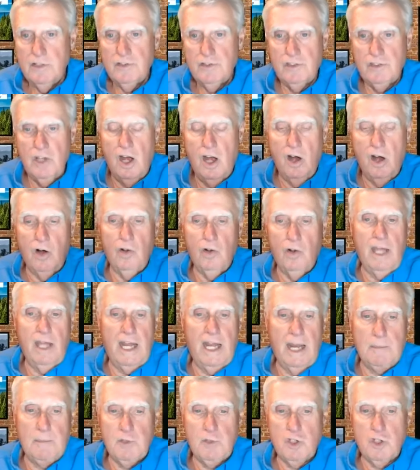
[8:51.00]
So,
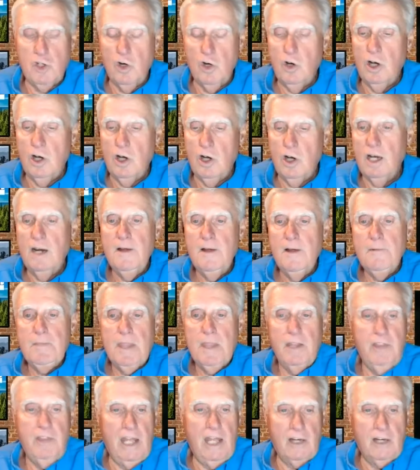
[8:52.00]
and I'm sure
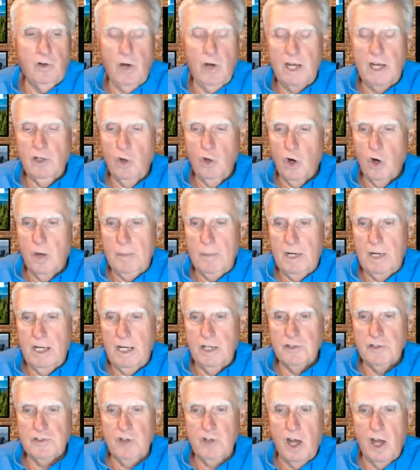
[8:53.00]
that Greg Norman
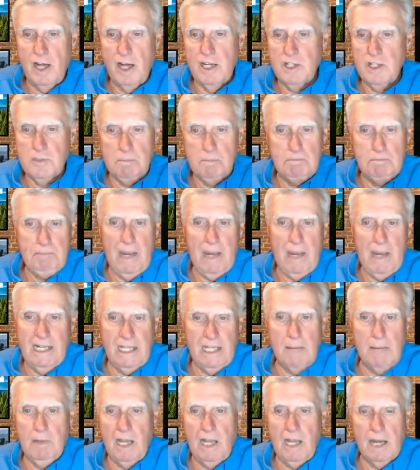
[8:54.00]
and the Saudis
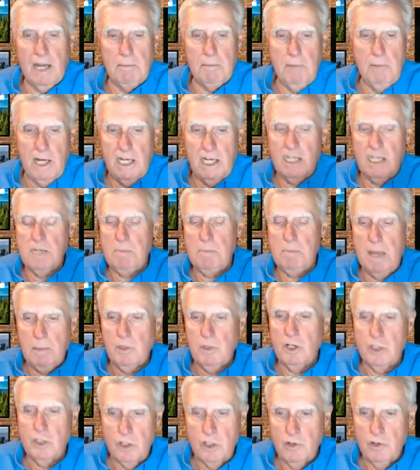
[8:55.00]
paid them a lot of money to be
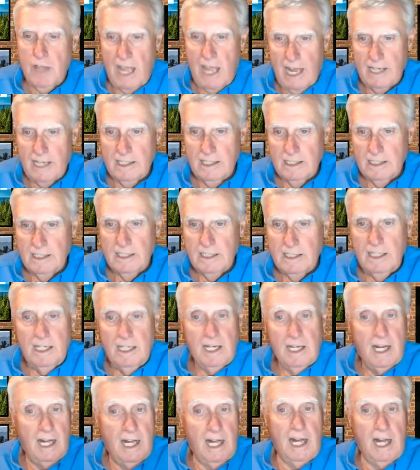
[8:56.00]
able to do that.
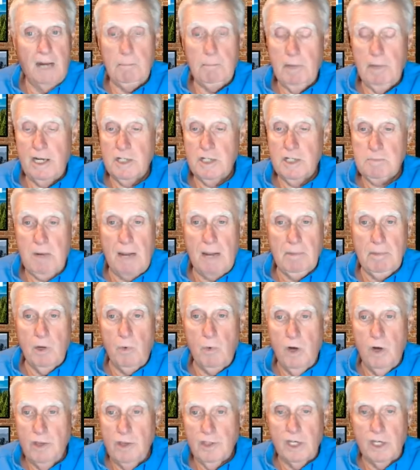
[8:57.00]
But it's probably
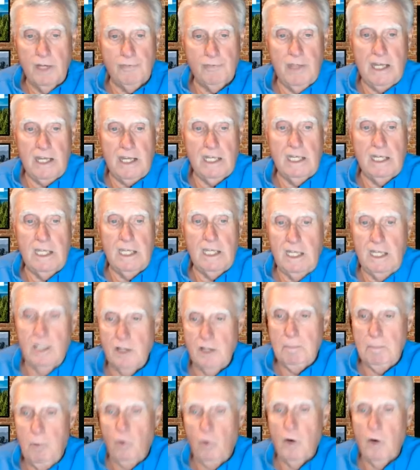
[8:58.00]
worth it if they can get
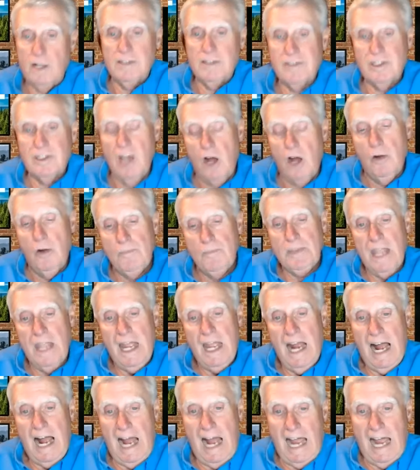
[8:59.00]
into the points. So
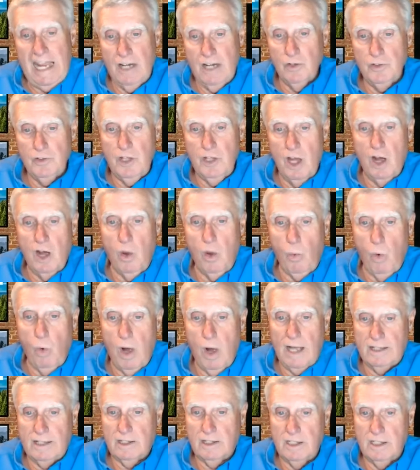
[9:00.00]
I don't know
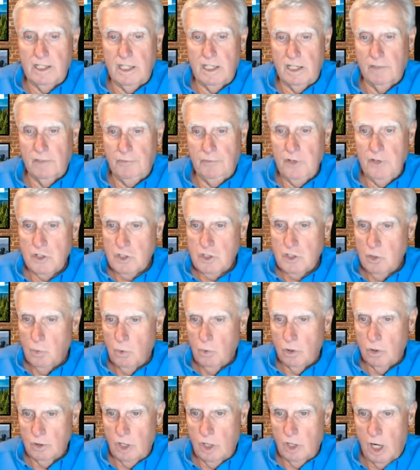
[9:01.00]
what the
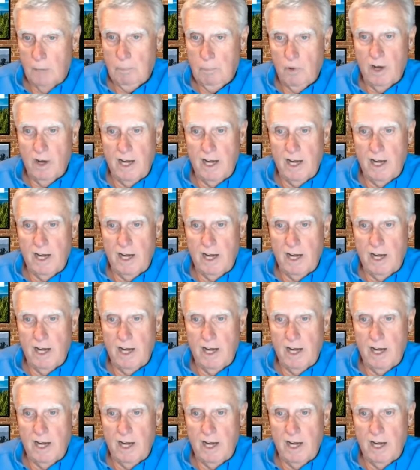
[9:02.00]
official golf